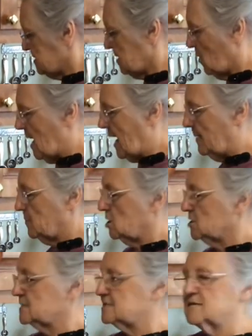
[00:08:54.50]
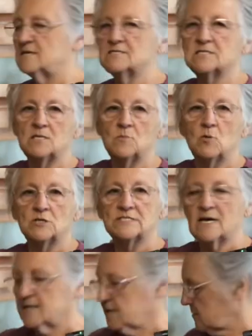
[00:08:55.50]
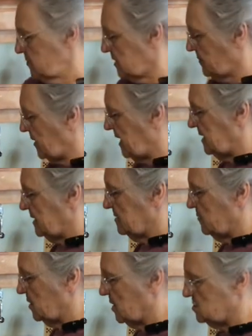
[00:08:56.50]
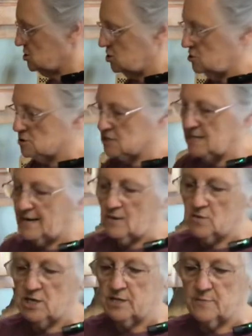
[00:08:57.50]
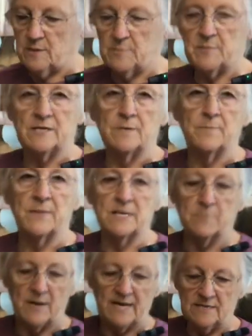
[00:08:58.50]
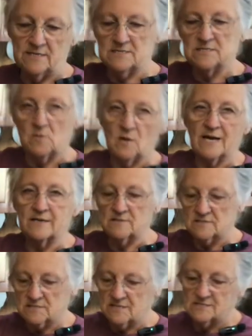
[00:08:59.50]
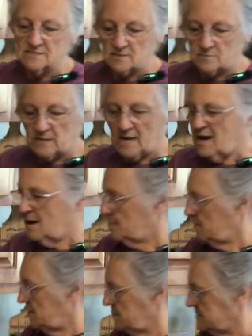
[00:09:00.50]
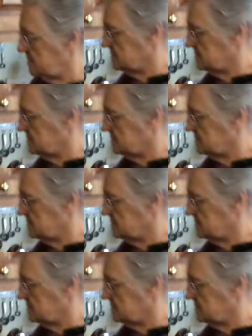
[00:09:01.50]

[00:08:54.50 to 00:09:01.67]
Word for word: so I'm going to season them once I get them in the pan because usually I'll cut them up in a big pan so I can season them. But